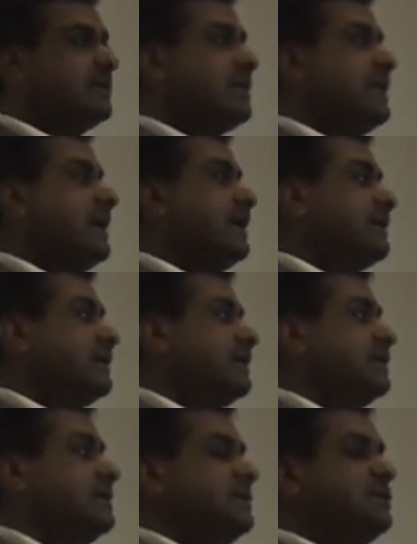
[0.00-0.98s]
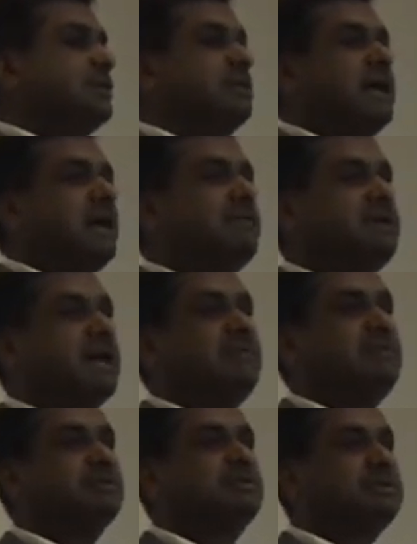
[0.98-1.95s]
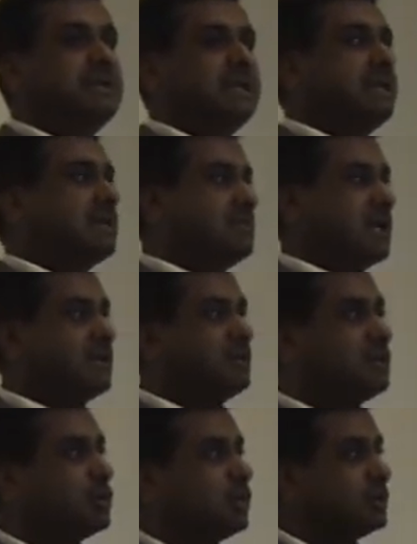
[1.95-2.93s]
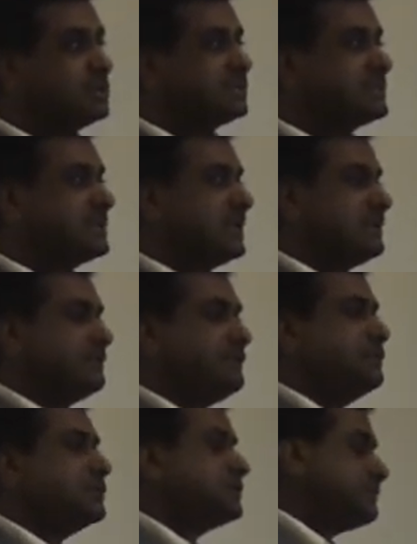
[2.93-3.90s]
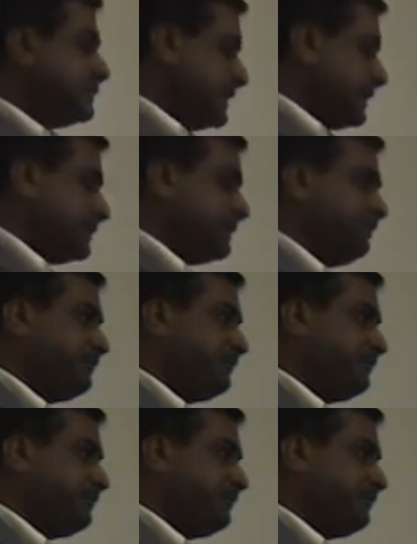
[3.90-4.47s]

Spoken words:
then you don't have time to think about your own self, your spirit.